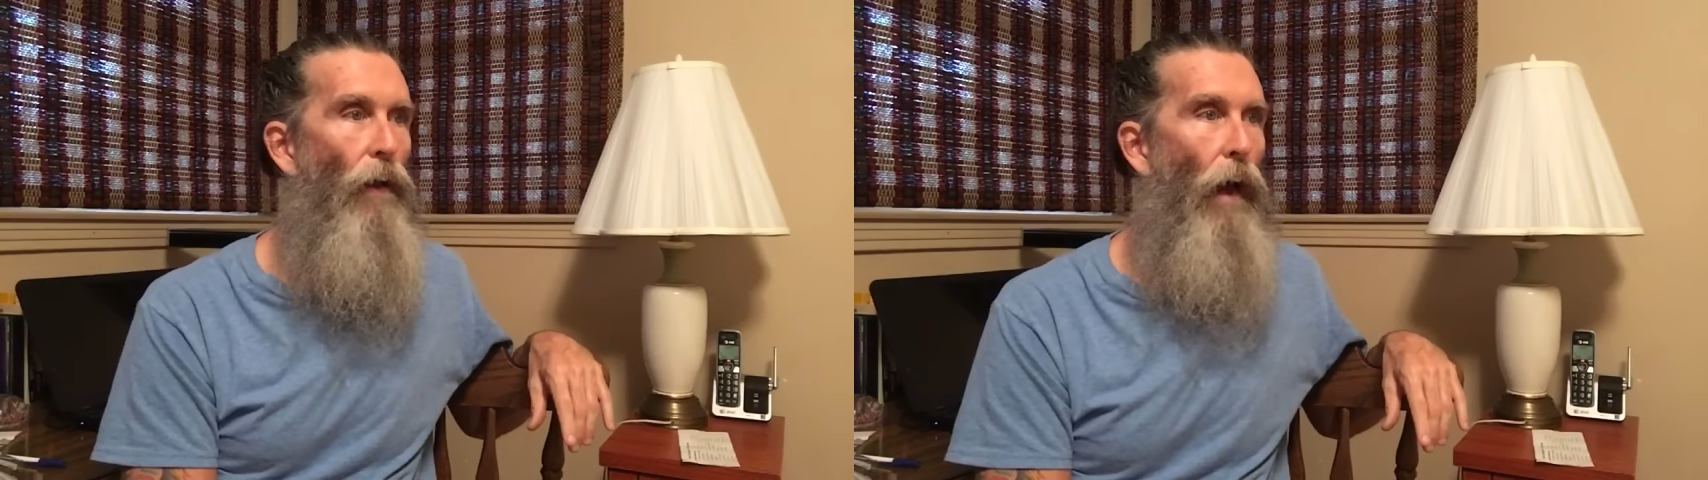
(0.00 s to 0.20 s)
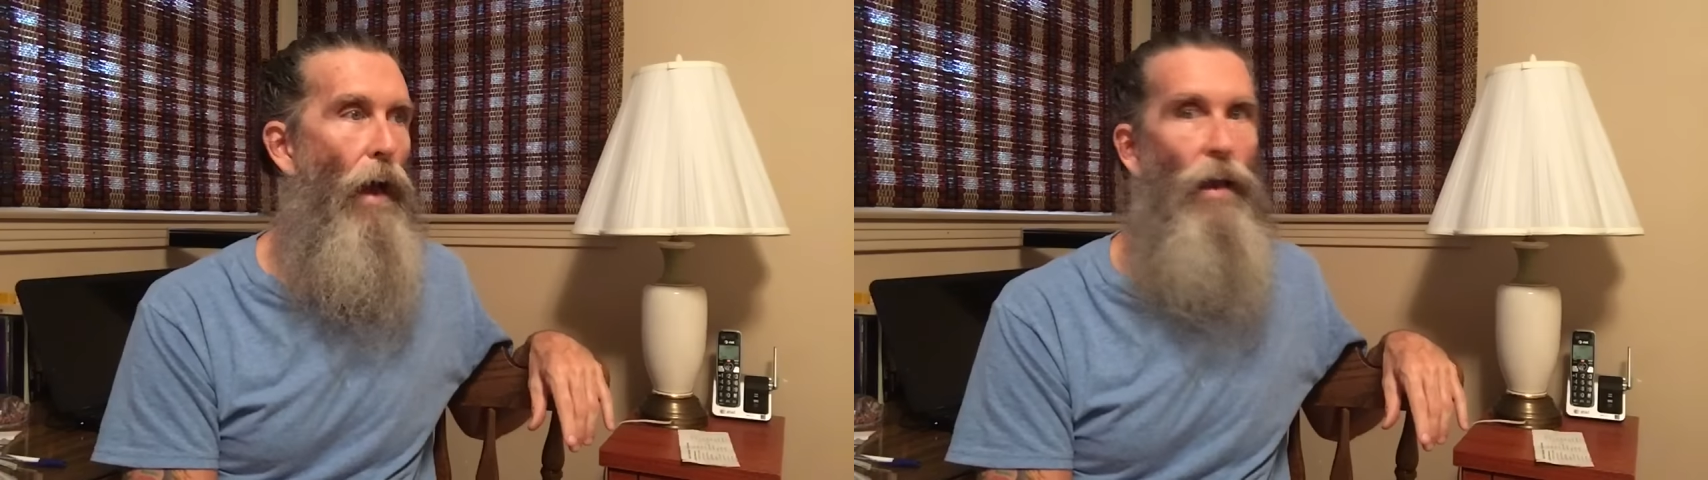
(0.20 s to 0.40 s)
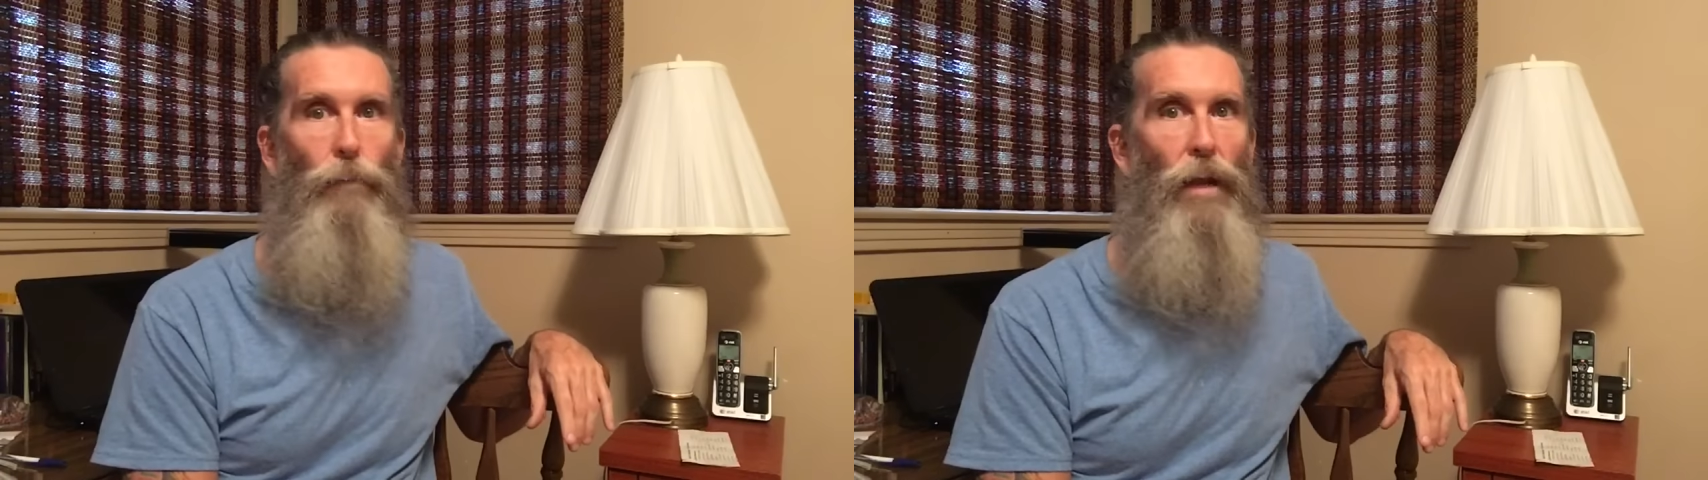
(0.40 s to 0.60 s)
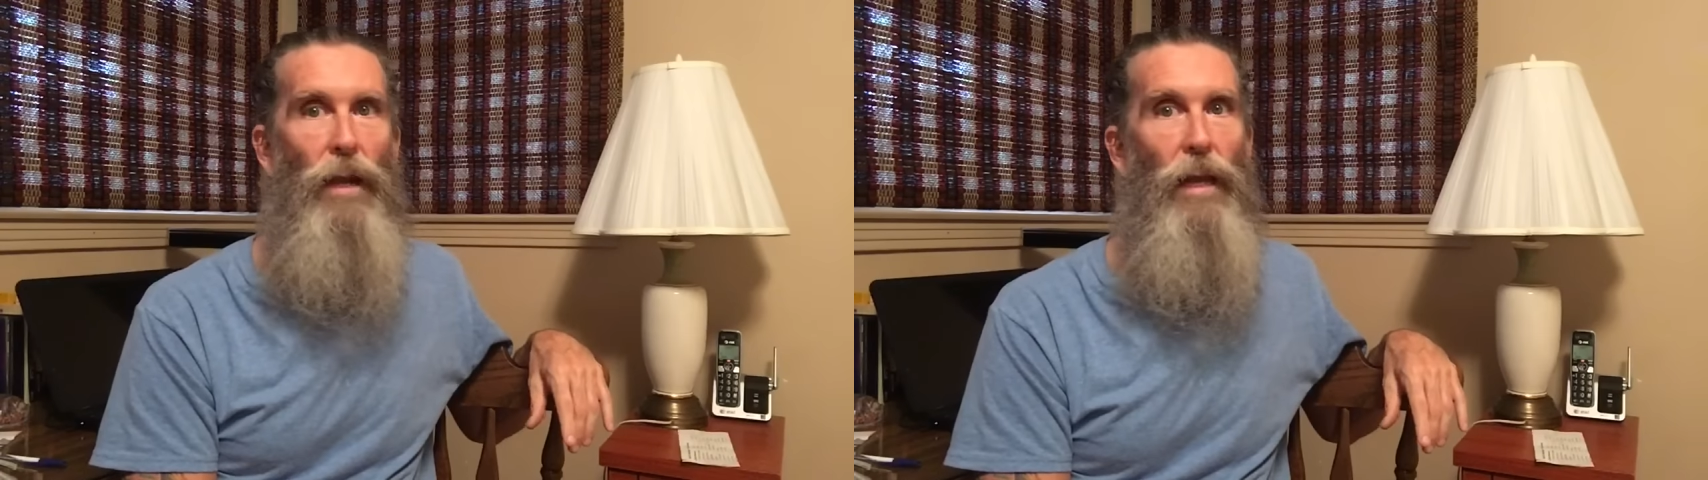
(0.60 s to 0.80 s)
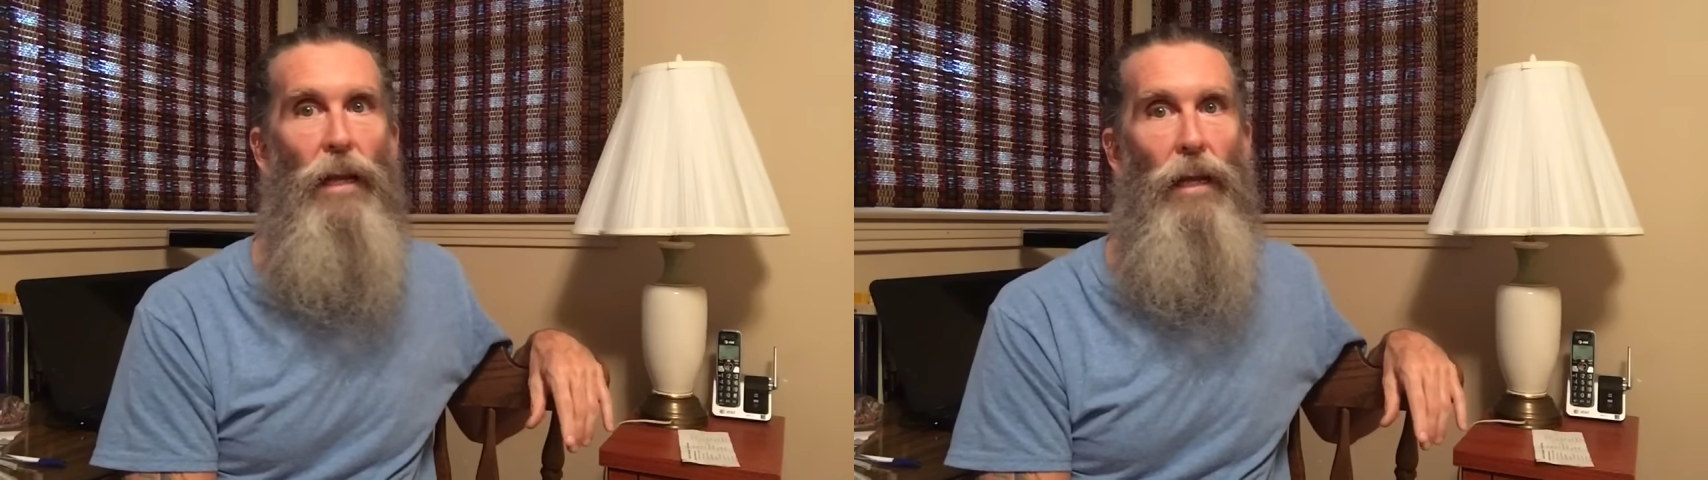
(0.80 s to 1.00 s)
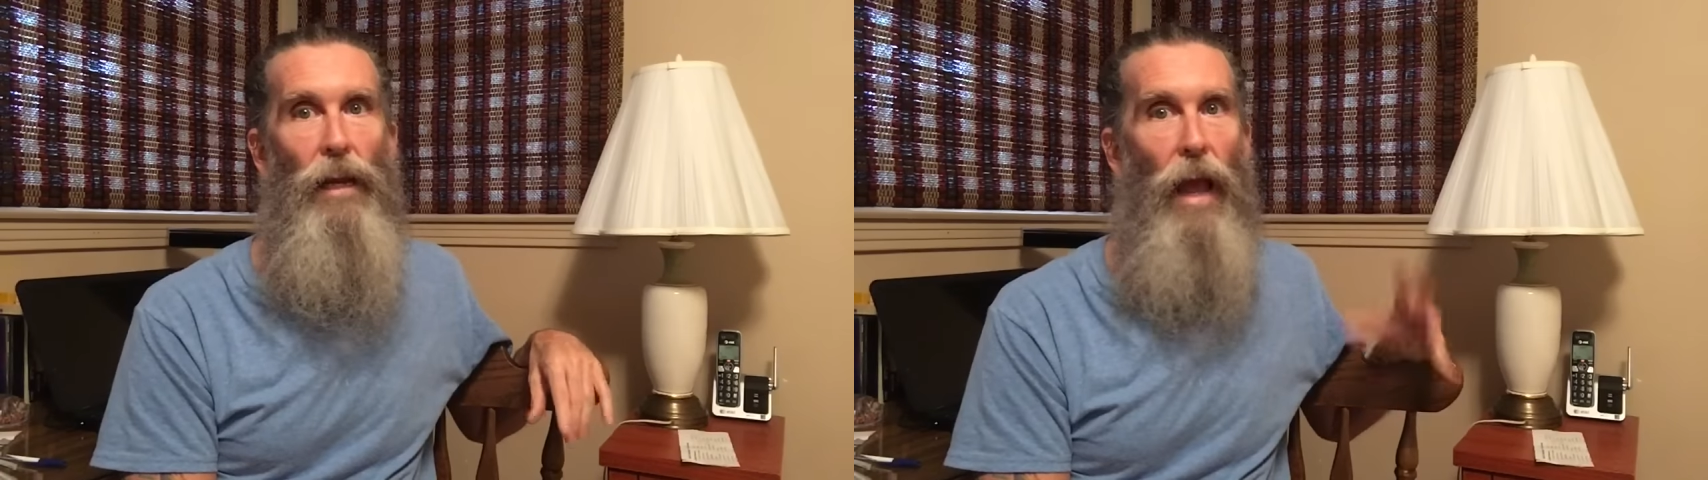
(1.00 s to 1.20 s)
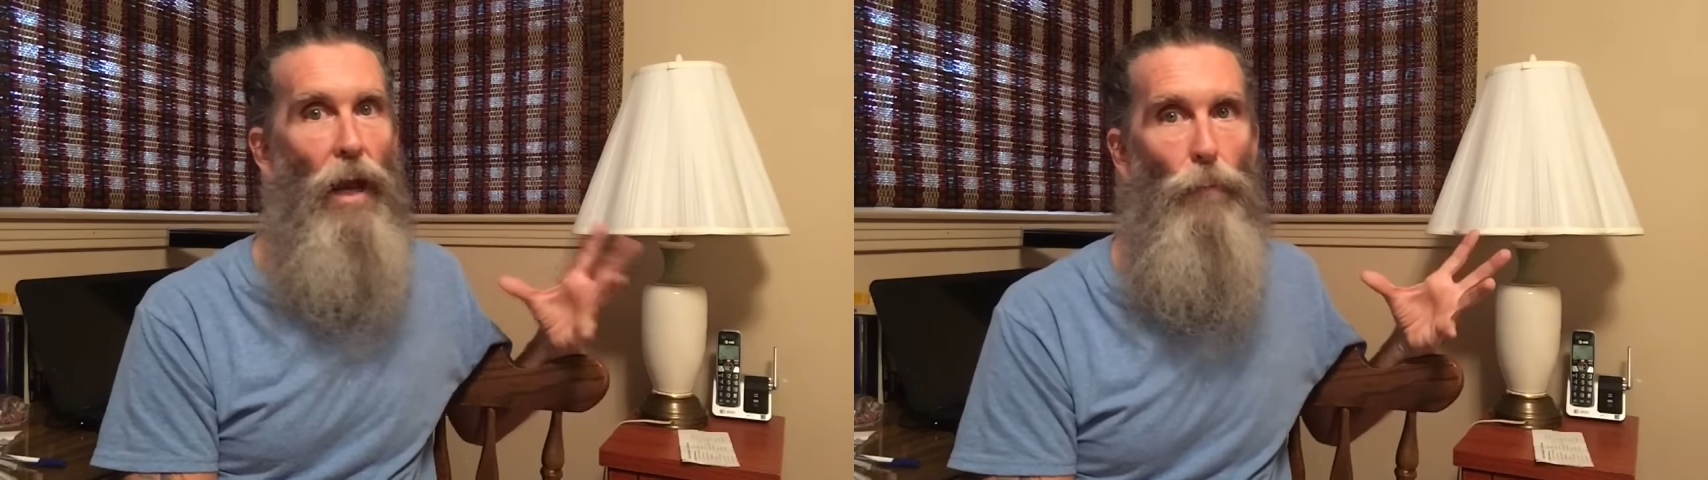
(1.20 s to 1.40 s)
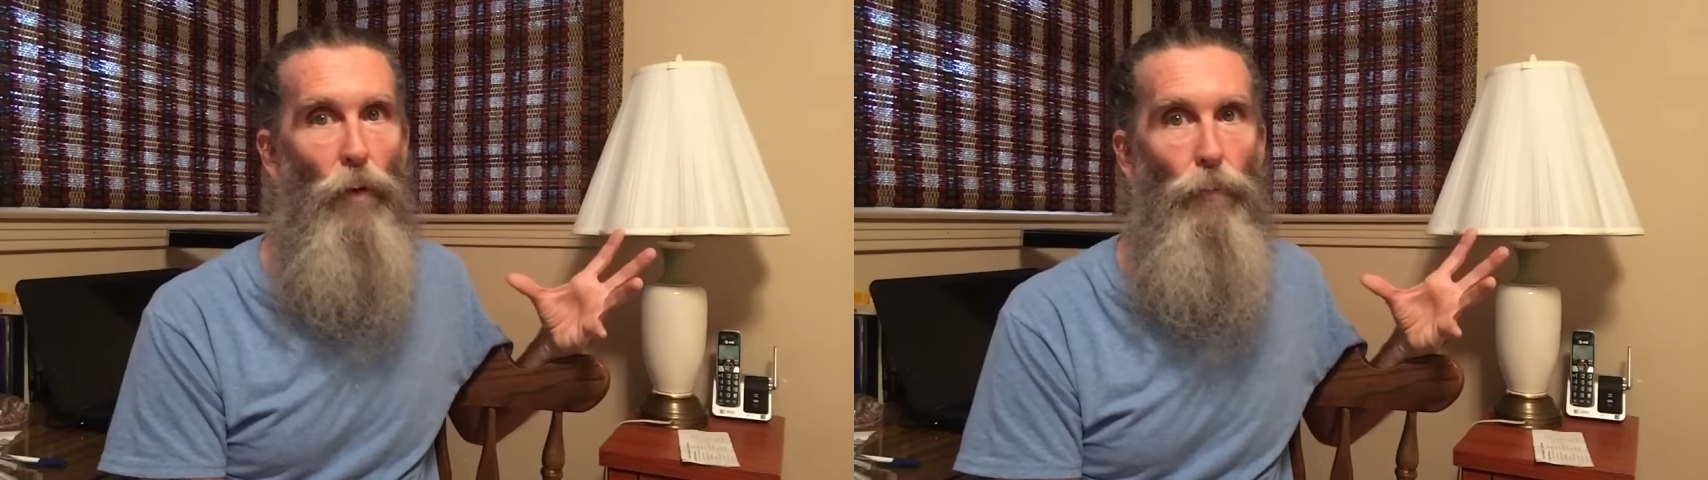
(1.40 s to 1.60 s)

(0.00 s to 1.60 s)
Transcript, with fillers: I had been eating animal